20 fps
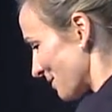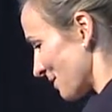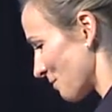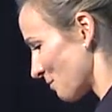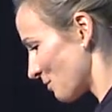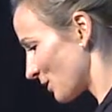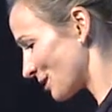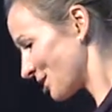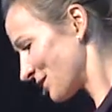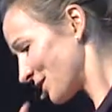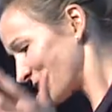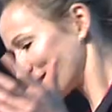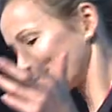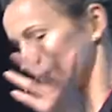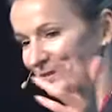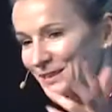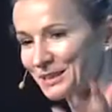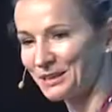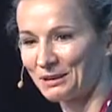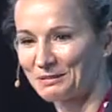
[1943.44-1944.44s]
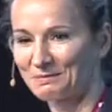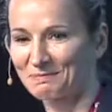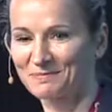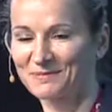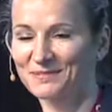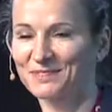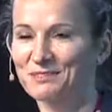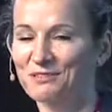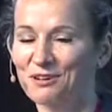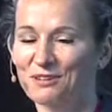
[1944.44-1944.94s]
Which is,
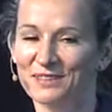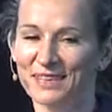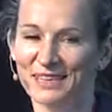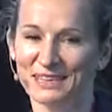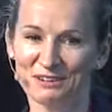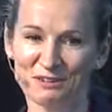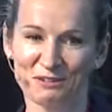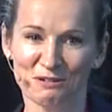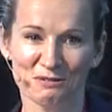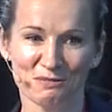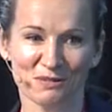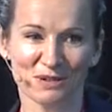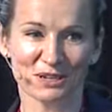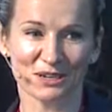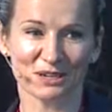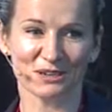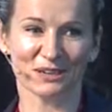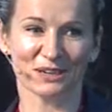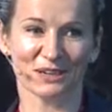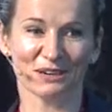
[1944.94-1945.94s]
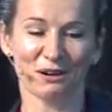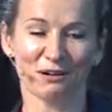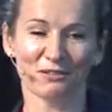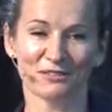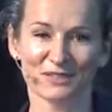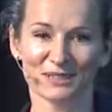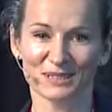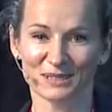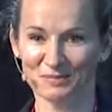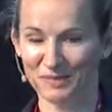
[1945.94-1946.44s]
not that cool when you're in an
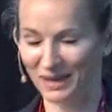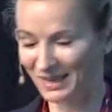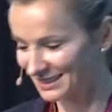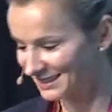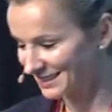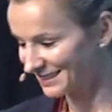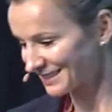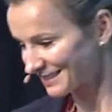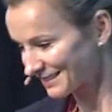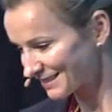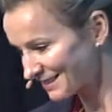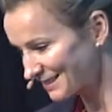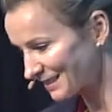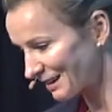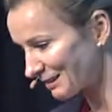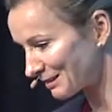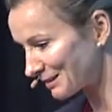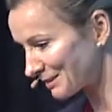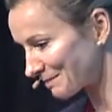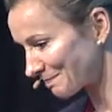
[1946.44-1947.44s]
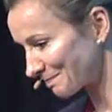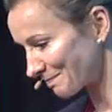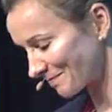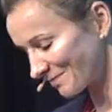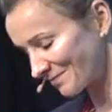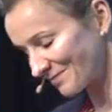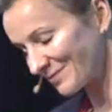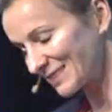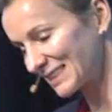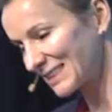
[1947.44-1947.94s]
office space. So,
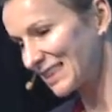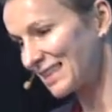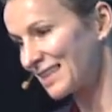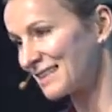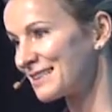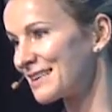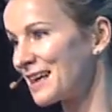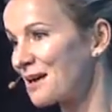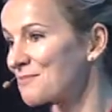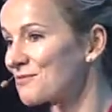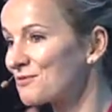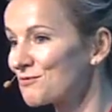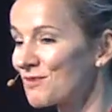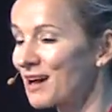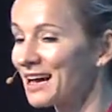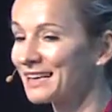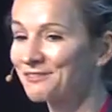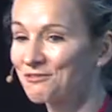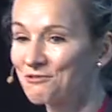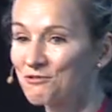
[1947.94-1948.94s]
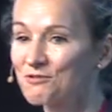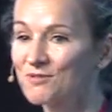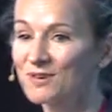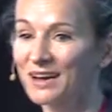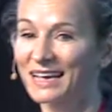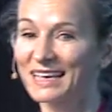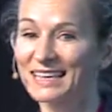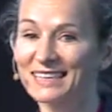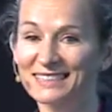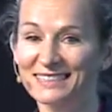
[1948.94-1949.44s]
number one,
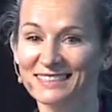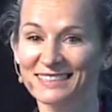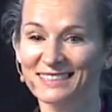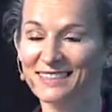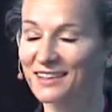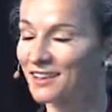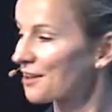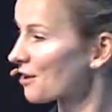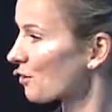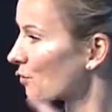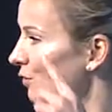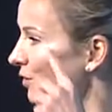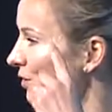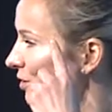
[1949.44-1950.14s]
we